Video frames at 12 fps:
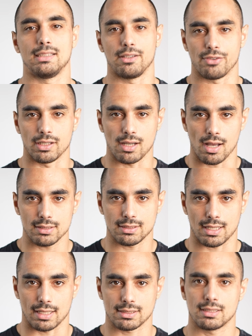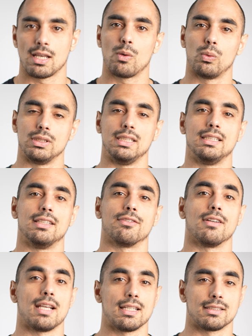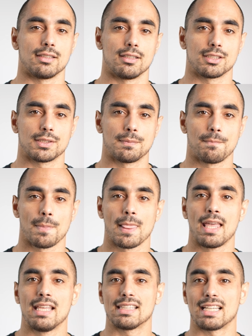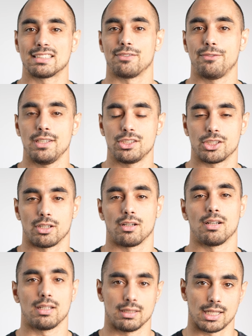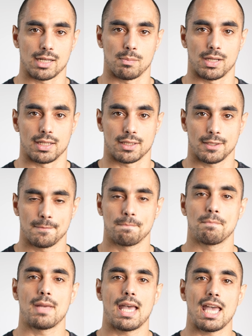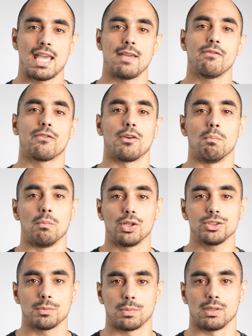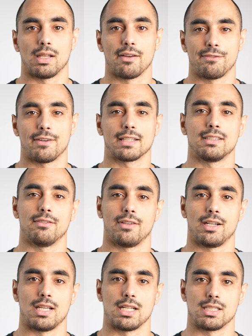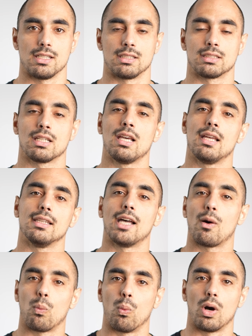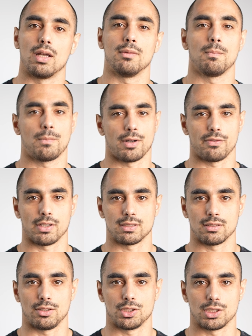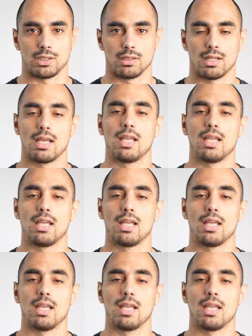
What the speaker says: different contexts will need different answers. That's a feature, not a bug. Aim for multiple effective variations, not one perfect solution.